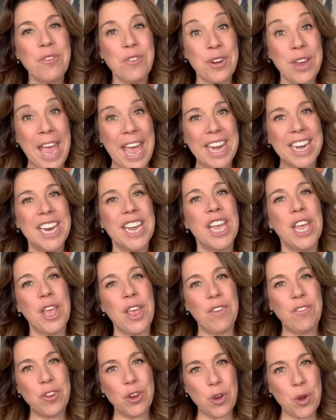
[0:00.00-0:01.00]
forget
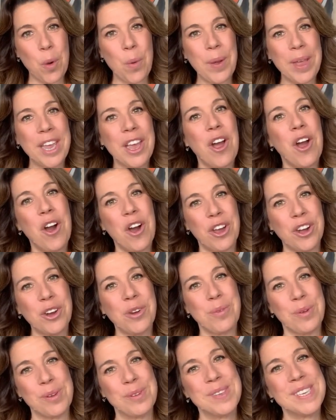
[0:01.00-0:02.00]
if you're going on a
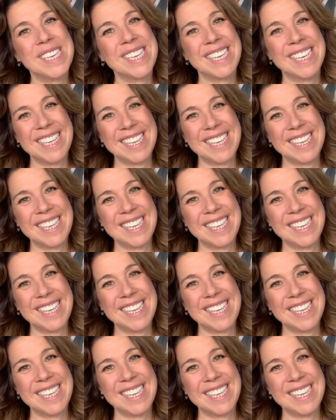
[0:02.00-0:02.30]
cruise.